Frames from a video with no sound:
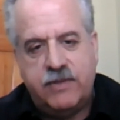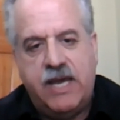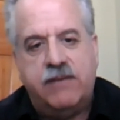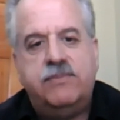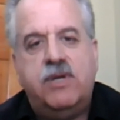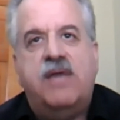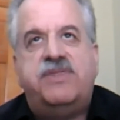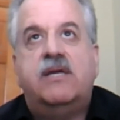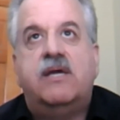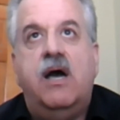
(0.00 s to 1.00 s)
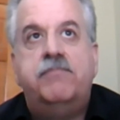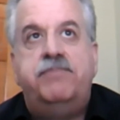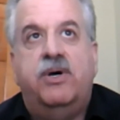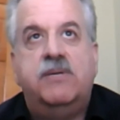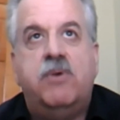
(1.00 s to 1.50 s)
Yeah, no, I think
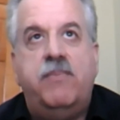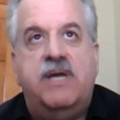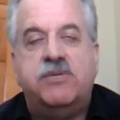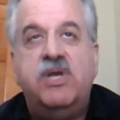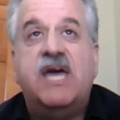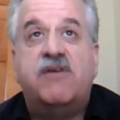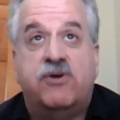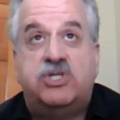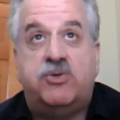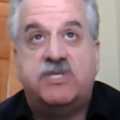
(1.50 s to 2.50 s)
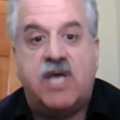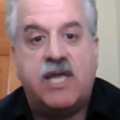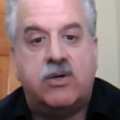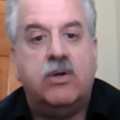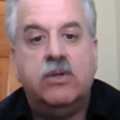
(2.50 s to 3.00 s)
building momentum, you get a virtuous
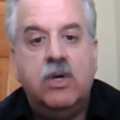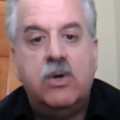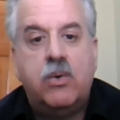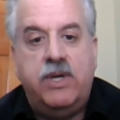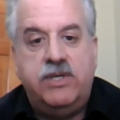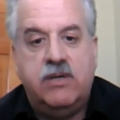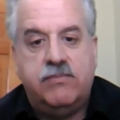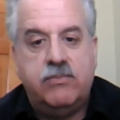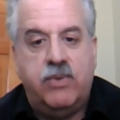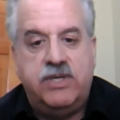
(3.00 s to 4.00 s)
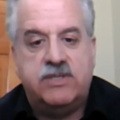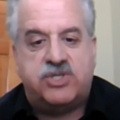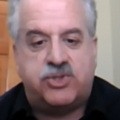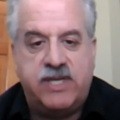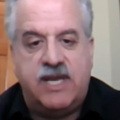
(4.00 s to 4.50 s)
cycle when you
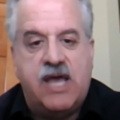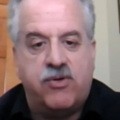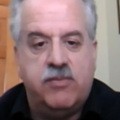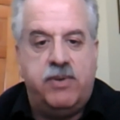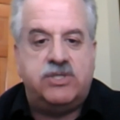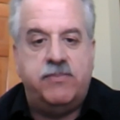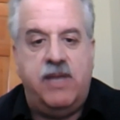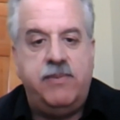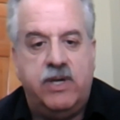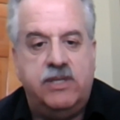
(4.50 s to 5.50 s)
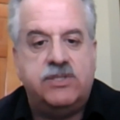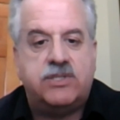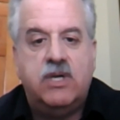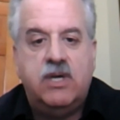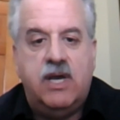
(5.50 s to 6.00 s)
string together a bunch of baby
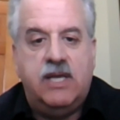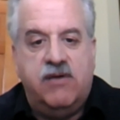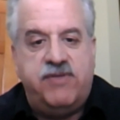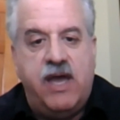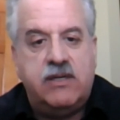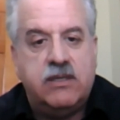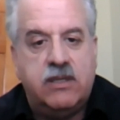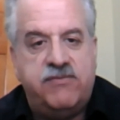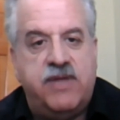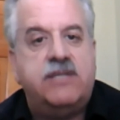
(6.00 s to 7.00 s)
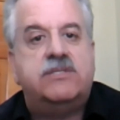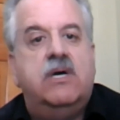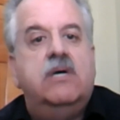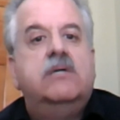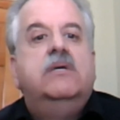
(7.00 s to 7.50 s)
wins. I love that.
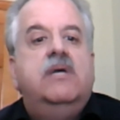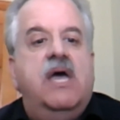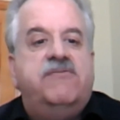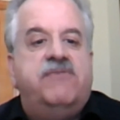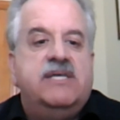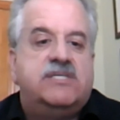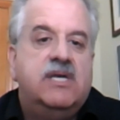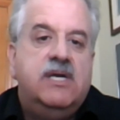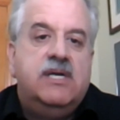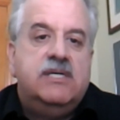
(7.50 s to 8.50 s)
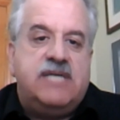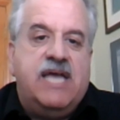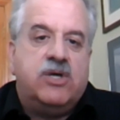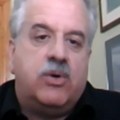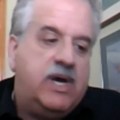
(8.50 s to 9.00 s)
Advice.
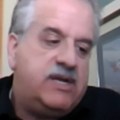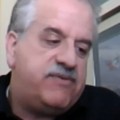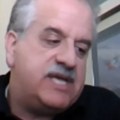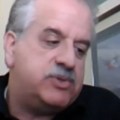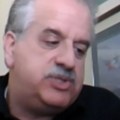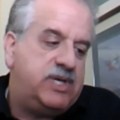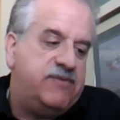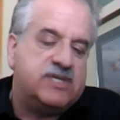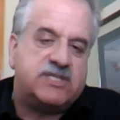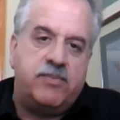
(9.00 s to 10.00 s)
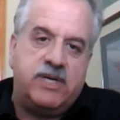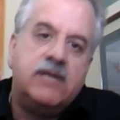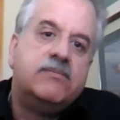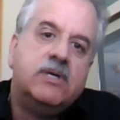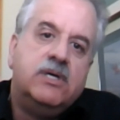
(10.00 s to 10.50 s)
Daniel, what advice would you give to
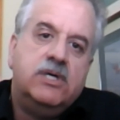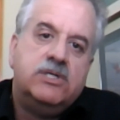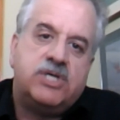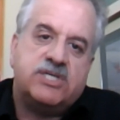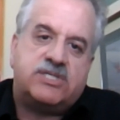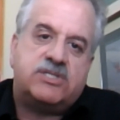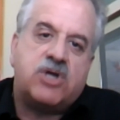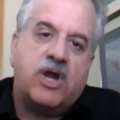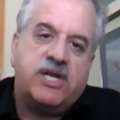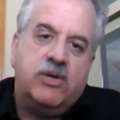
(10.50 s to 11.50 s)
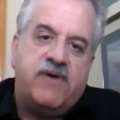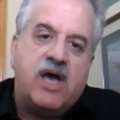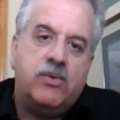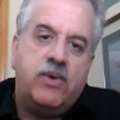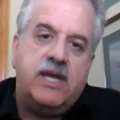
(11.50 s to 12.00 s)
somebody just starting to
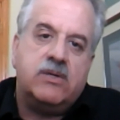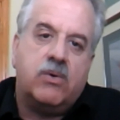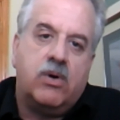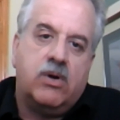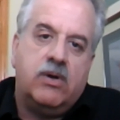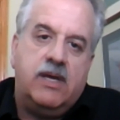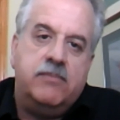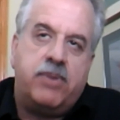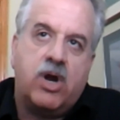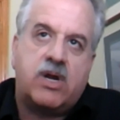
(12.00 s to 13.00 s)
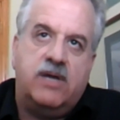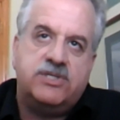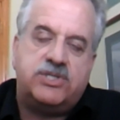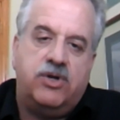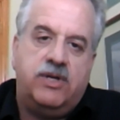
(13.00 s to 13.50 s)
evaluate or embark on
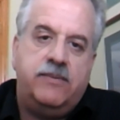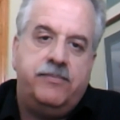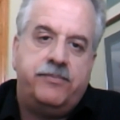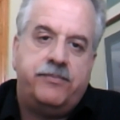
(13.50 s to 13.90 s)
this journey?